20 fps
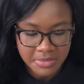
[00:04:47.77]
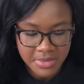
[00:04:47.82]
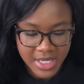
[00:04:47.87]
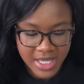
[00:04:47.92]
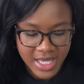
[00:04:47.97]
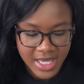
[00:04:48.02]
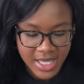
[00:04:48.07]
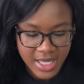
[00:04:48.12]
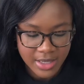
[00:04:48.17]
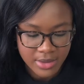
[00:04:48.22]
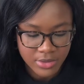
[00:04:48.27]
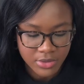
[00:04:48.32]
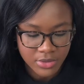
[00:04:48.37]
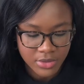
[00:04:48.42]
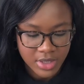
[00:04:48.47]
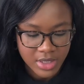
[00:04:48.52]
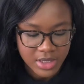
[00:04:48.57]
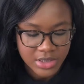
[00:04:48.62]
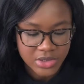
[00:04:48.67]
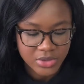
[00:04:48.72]
And
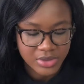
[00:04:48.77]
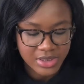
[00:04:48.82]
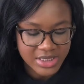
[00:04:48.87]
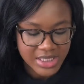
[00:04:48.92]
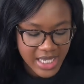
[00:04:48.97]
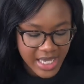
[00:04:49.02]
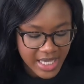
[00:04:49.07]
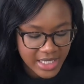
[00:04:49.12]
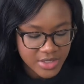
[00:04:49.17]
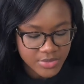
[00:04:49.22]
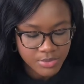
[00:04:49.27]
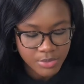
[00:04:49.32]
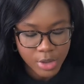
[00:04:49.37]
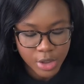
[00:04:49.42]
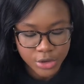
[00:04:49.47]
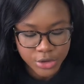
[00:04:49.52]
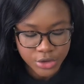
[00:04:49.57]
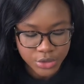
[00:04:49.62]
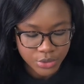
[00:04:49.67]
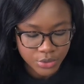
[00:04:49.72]
so it's 8
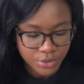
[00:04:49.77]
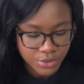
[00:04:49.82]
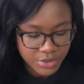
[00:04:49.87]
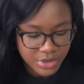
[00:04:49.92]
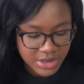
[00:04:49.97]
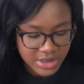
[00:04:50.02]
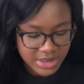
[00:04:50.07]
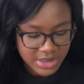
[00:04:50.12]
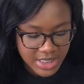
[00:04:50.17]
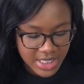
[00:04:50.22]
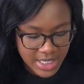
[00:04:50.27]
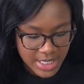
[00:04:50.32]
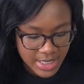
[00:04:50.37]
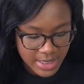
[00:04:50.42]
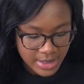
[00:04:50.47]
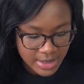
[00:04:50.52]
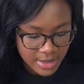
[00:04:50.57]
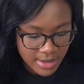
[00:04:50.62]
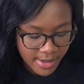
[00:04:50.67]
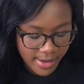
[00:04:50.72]
modules,
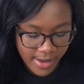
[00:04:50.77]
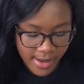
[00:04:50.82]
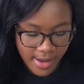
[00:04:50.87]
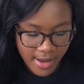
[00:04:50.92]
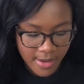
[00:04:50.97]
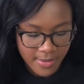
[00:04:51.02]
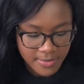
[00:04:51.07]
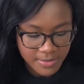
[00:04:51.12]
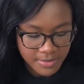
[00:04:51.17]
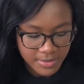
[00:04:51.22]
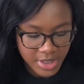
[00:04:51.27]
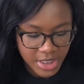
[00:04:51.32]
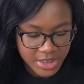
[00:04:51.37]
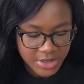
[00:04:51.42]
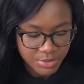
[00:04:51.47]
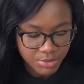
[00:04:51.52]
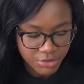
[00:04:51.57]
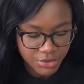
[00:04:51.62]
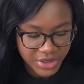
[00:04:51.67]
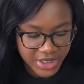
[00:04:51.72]
and it's
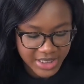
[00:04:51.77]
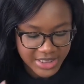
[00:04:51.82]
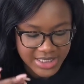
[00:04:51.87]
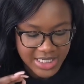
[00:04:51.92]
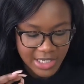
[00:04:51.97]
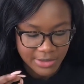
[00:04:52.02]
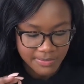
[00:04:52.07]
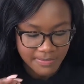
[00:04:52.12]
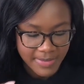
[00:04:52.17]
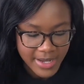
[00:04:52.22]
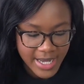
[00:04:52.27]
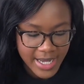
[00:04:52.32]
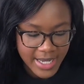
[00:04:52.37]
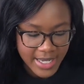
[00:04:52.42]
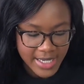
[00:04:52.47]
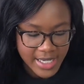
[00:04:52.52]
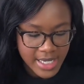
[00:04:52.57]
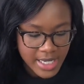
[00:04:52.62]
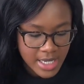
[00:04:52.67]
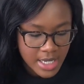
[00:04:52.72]
broken down
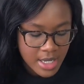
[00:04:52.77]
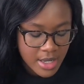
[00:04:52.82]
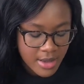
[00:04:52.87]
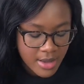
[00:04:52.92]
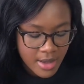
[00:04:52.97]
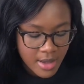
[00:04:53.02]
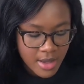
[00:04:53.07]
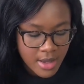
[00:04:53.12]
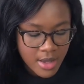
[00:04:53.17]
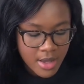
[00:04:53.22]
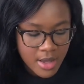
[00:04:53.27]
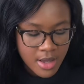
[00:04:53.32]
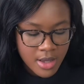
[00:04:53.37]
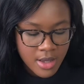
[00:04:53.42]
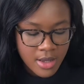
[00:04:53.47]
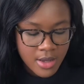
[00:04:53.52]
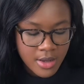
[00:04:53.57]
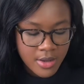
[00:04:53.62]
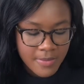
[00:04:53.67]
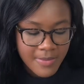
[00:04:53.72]
by
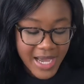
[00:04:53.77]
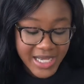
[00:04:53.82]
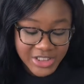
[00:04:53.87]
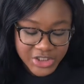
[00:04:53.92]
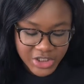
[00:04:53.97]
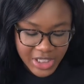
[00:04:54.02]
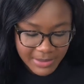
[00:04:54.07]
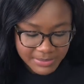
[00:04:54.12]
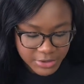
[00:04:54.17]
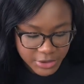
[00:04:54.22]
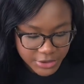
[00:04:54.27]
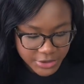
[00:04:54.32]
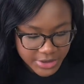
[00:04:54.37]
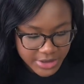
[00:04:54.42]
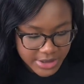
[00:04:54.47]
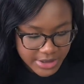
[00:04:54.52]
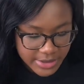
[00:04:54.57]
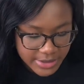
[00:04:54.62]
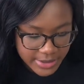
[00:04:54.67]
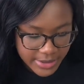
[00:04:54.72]

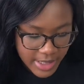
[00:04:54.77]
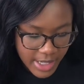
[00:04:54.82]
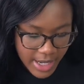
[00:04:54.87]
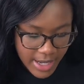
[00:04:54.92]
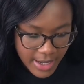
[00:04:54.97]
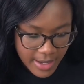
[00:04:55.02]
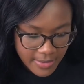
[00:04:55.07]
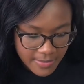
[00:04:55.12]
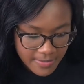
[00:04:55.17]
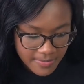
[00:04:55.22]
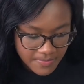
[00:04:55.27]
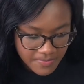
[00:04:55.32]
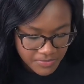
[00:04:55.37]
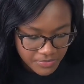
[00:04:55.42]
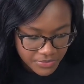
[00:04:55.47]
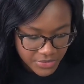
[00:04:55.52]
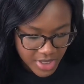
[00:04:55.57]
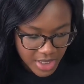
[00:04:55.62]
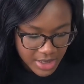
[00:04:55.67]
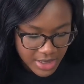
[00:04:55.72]
chapters.
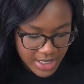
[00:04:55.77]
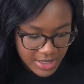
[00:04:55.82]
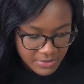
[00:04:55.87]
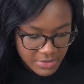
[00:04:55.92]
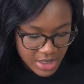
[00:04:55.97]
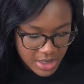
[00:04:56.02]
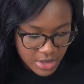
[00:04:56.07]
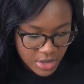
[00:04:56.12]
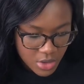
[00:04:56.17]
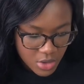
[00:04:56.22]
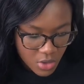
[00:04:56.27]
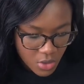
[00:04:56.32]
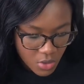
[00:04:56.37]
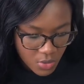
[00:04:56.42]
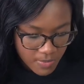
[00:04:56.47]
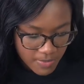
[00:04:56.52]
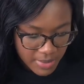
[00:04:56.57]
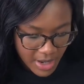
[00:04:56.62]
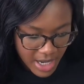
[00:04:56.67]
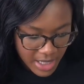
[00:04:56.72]
And let me go
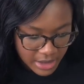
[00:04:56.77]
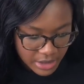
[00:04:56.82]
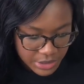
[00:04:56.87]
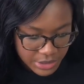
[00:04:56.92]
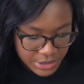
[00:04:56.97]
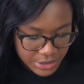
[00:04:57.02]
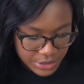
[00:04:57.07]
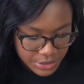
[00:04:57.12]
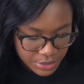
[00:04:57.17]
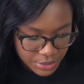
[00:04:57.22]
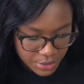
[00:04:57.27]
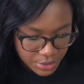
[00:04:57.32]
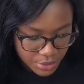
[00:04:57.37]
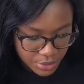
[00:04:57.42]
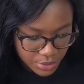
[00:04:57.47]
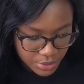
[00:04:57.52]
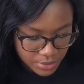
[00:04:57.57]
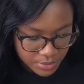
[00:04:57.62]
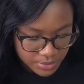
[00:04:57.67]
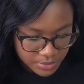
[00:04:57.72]
back to